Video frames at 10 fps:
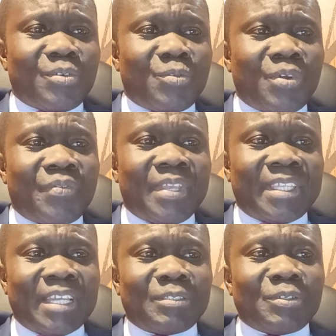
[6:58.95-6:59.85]
with
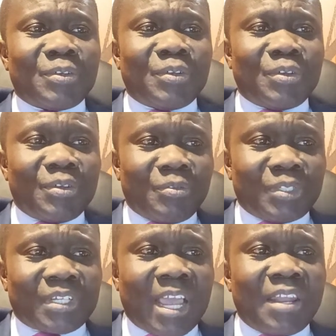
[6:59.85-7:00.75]
hitherto
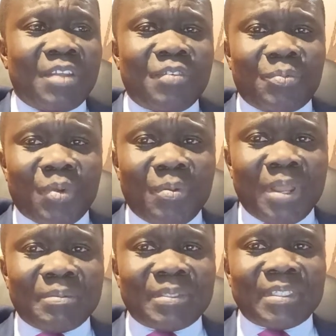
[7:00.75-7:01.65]
was crowded with
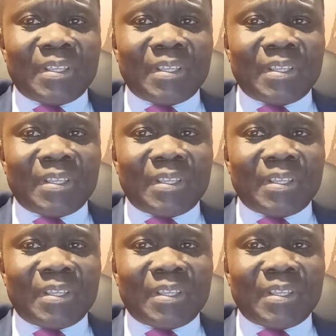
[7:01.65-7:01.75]
problems.